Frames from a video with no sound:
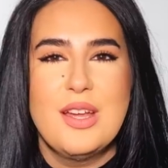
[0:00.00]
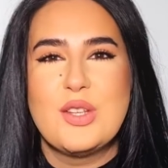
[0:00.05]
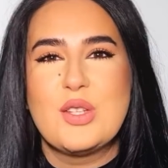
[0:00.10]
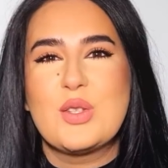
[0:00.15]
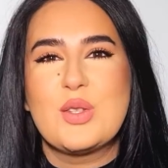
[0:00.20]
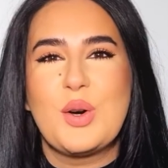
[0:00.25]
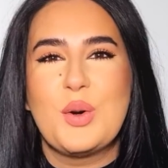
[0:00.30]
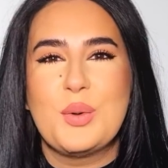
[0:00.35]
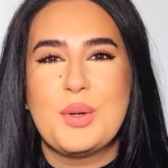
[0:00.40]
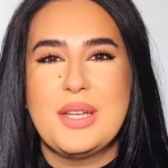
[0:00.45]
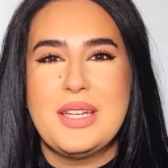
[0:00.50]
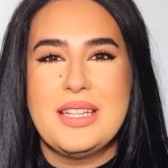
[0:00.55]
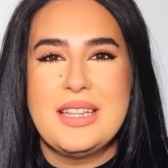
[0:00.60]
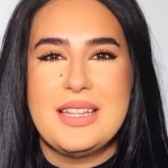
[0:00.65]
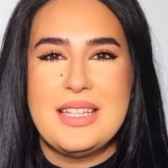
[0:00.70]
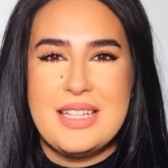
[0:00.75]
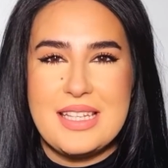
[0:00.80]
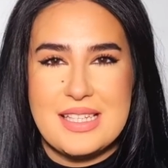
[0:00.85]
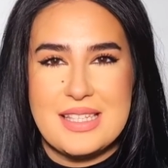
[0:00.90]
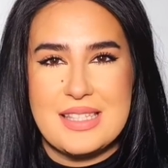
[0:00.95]
So
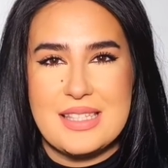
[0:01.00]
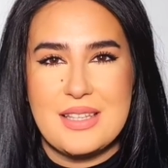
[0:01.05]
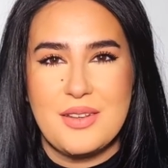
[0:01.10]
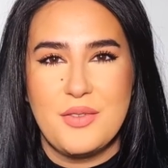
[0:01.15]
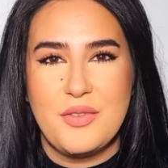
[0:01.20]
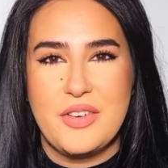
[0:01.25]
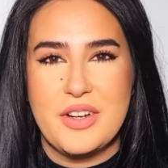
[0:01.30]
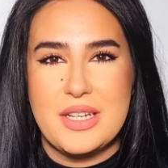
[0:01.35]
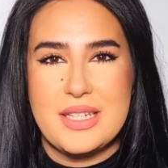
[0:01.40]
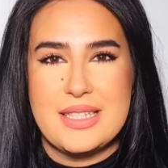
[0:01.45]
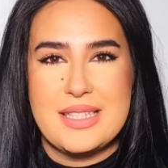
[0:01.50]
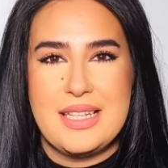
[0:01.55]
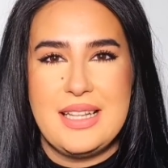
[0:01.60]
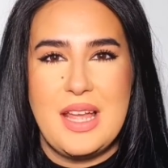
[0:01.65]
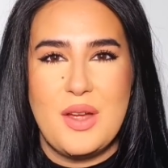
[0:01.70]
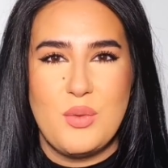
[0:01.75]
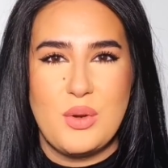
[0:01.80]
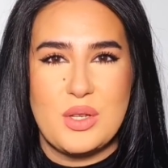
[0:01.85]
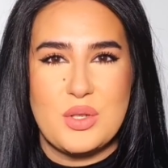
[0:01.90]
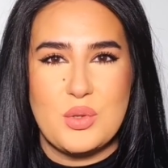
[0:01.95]
in these first
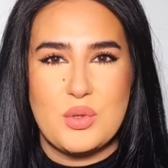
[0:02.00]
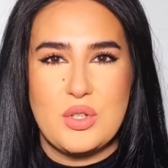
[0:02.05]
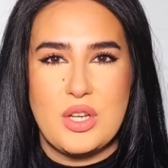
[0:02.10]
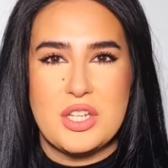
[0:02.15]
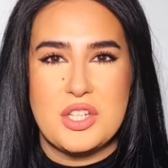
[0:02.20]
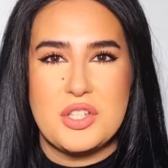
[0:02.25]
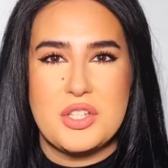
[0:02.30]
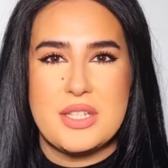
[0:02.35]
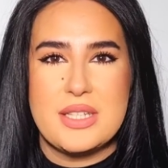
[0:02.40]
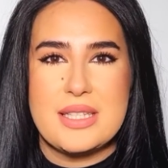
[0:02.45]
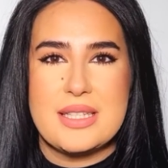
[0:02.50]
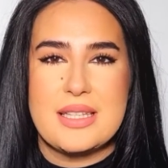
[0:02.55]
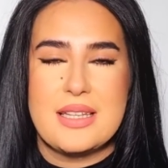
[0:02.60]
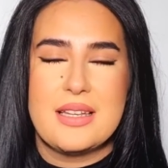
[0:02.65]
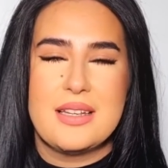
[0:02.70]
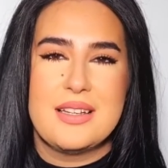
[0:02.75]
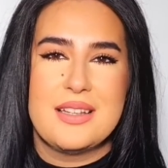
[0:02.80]
layering suggestions,